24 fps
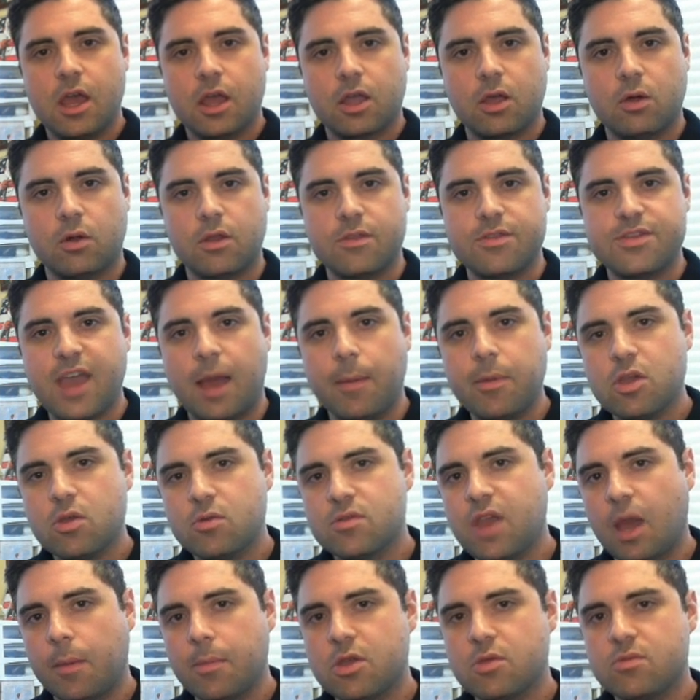Go to
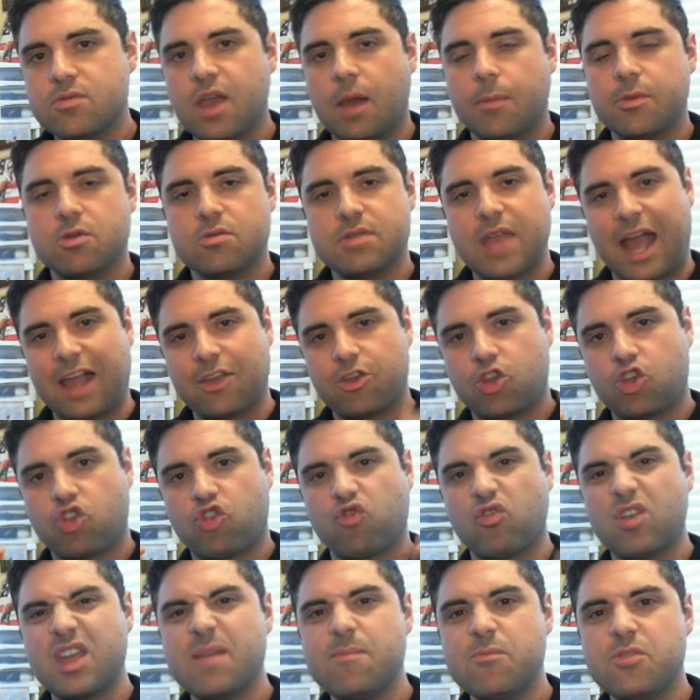
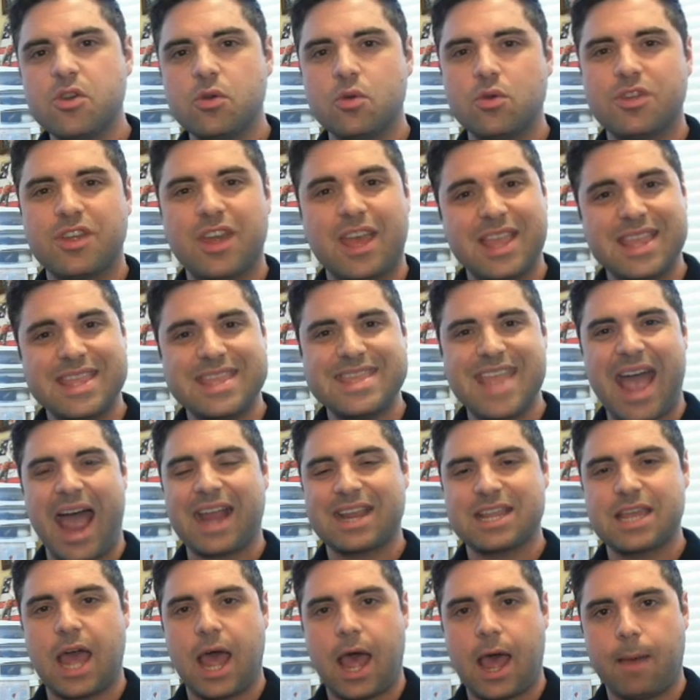
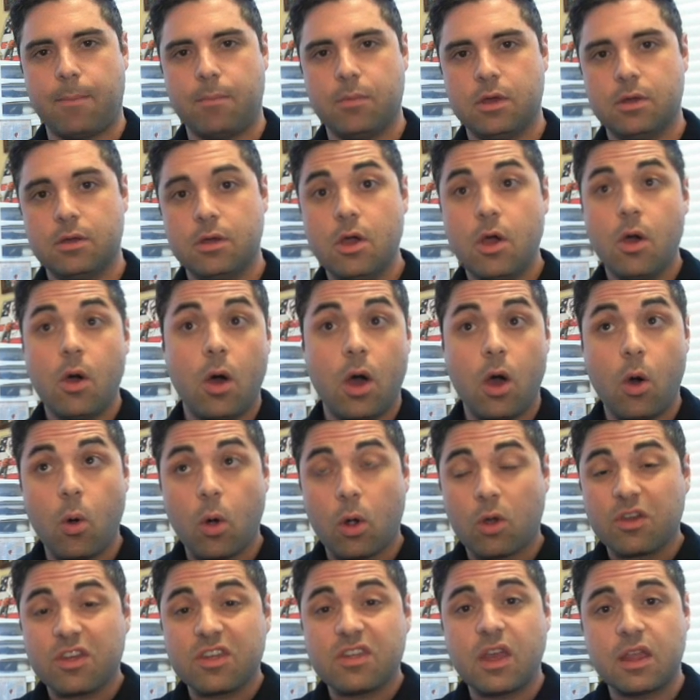www.streamdudes.com
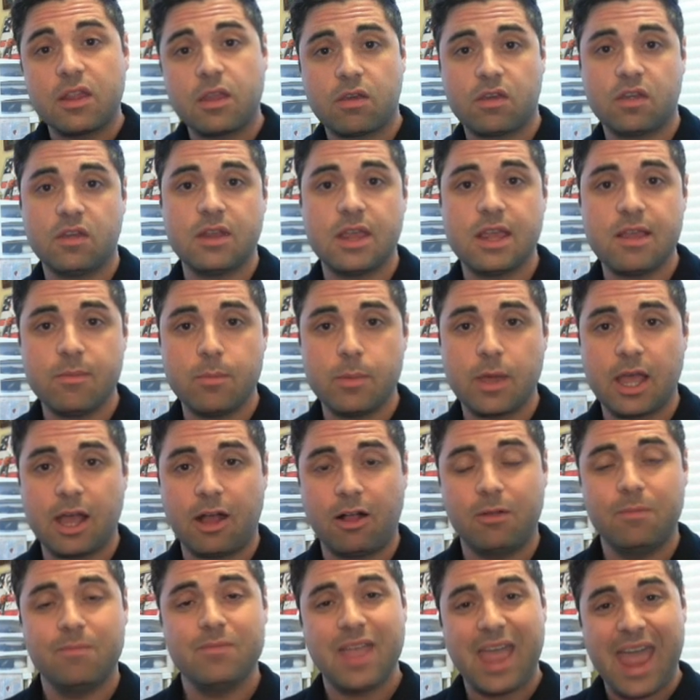or send us an
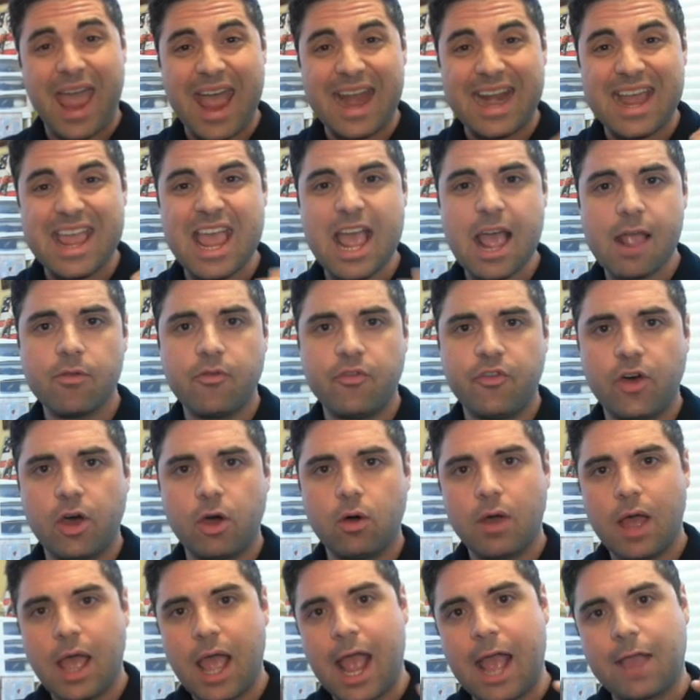email at
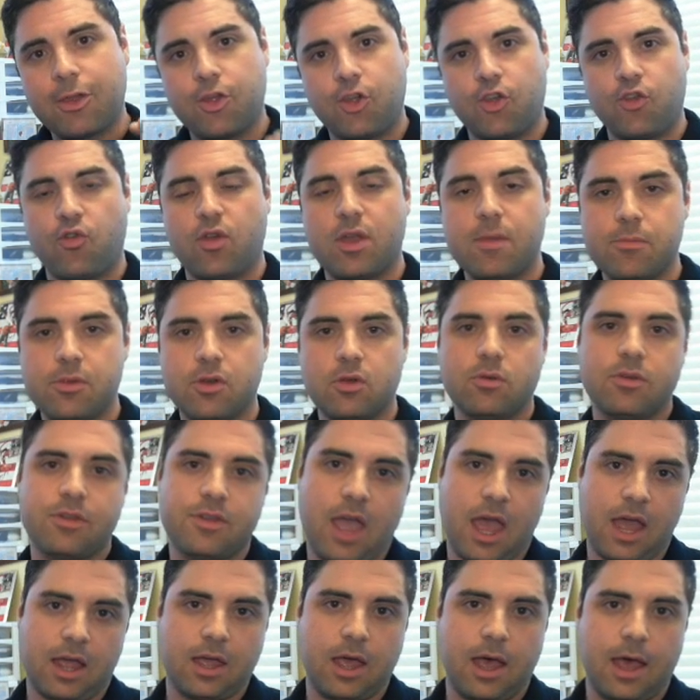
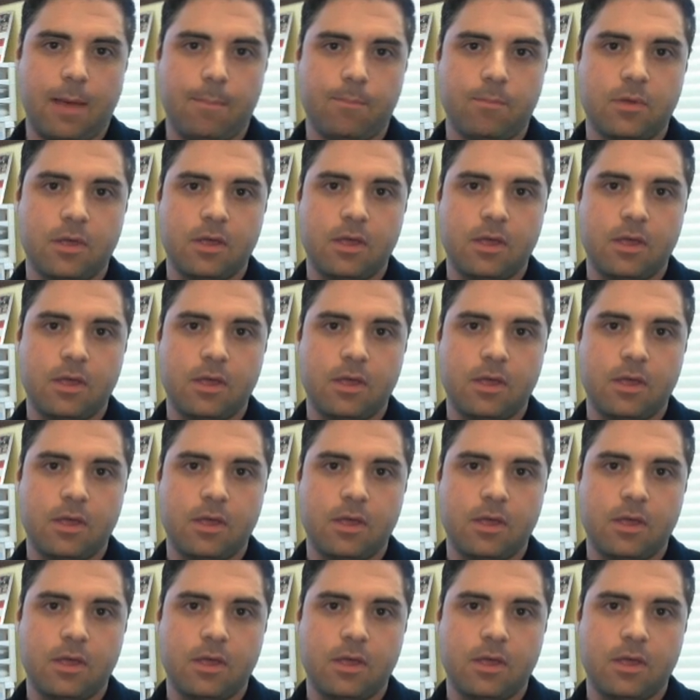info@streamdudes.com.